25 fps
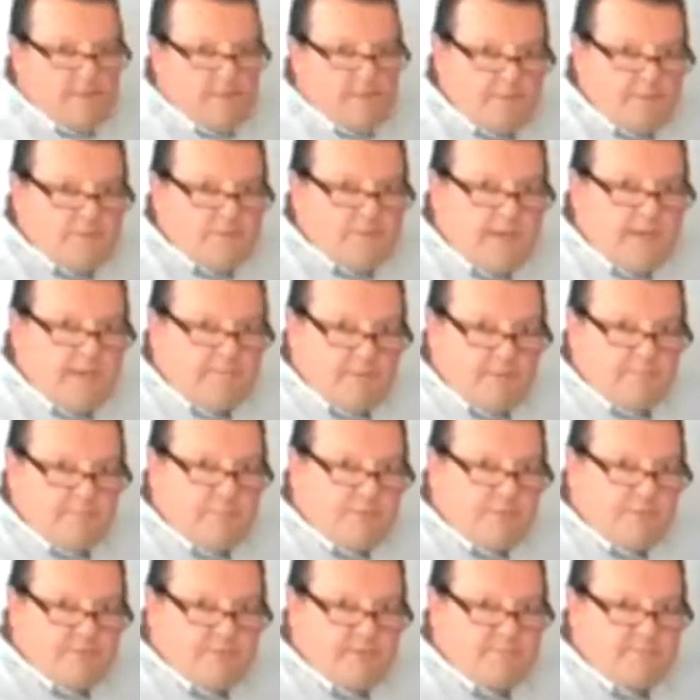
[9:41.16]
boots up, it
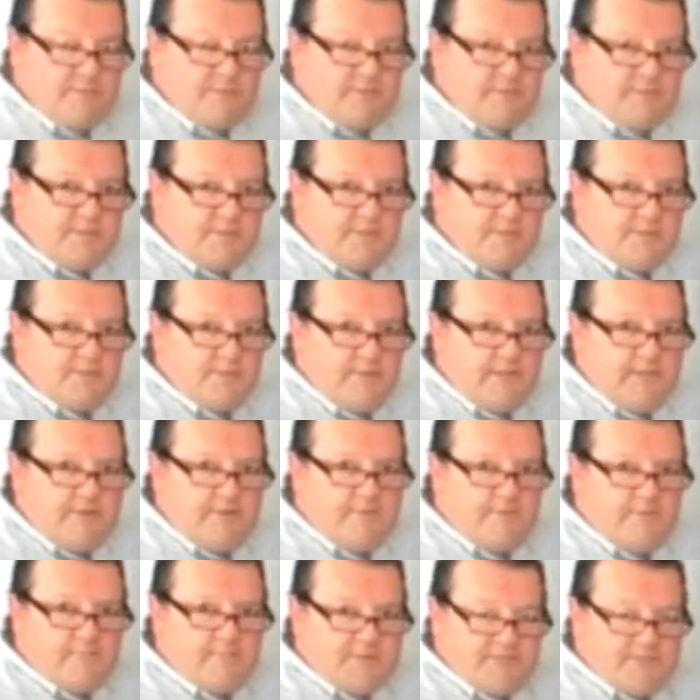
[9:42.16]
boots up to this screen
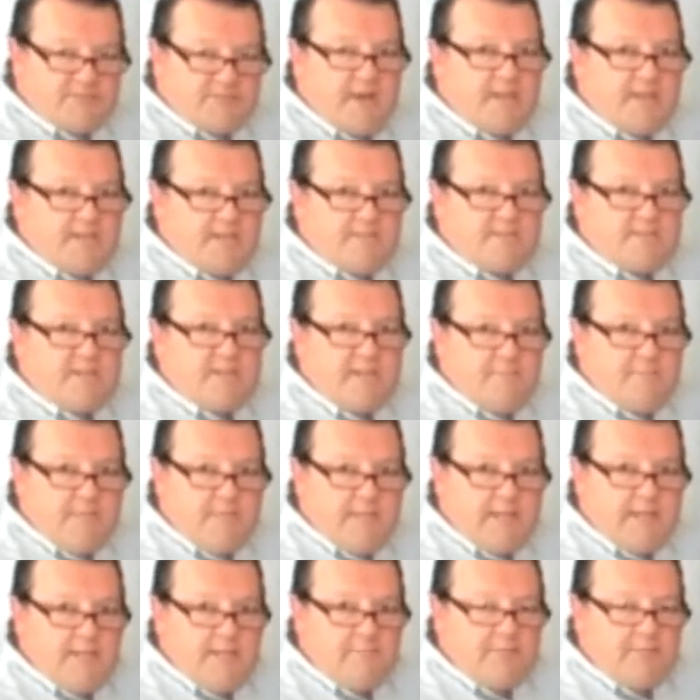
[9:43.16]
from the solid-state
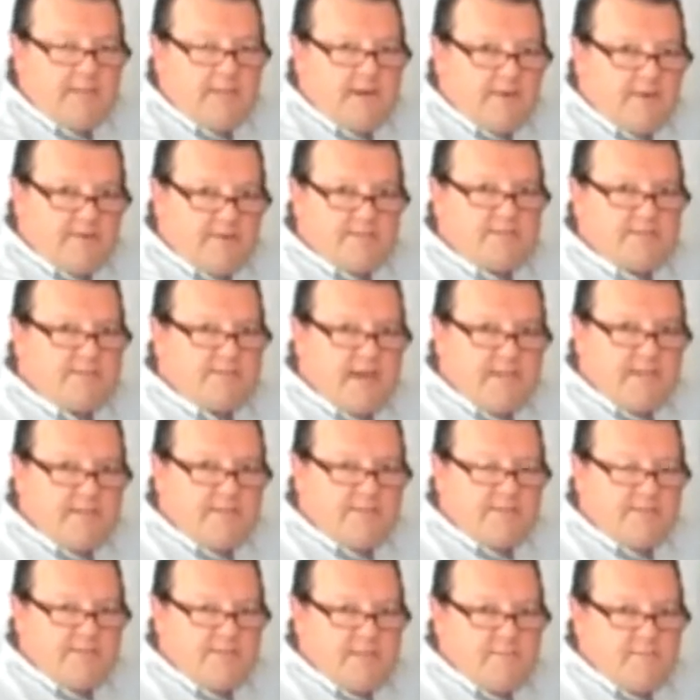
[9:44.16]
media player inside
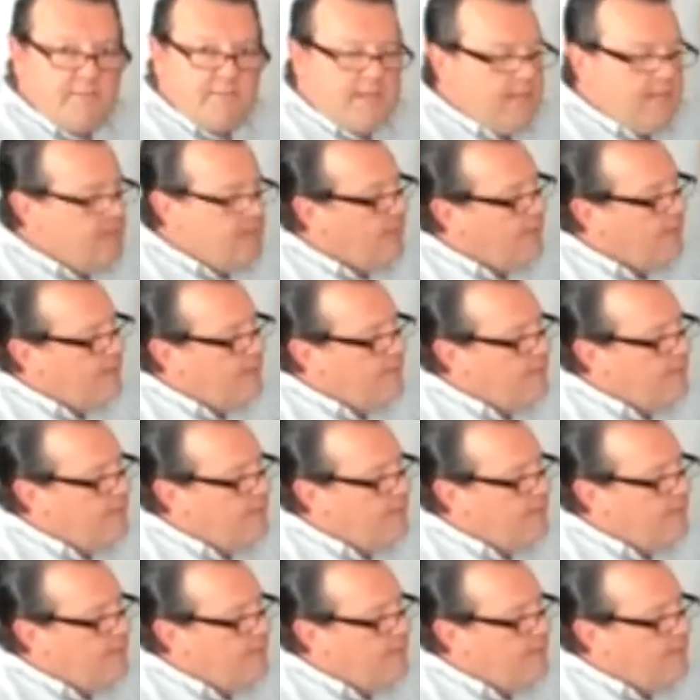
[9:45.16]
the CB.